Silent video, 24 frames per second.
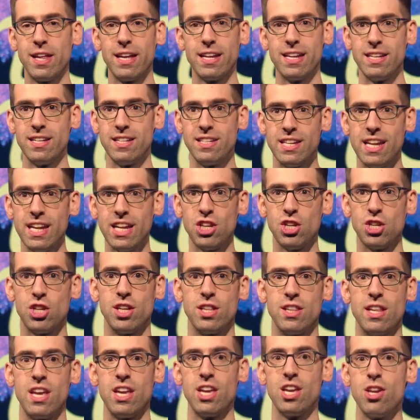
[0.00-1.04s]
that
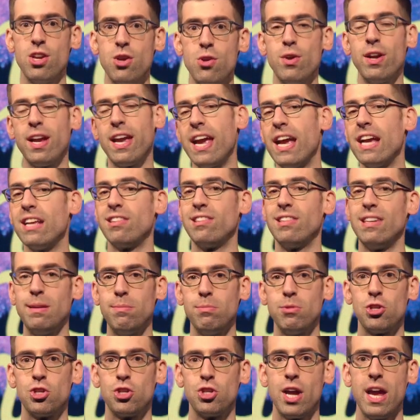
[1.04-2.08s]
addiction that you can't
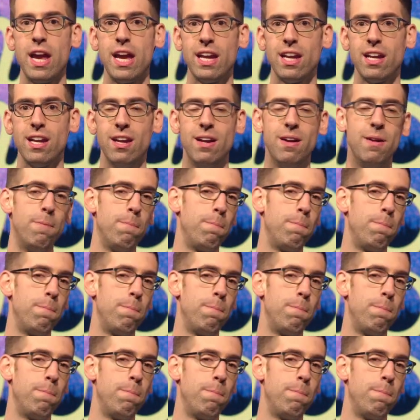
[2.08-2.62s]
seem to shake,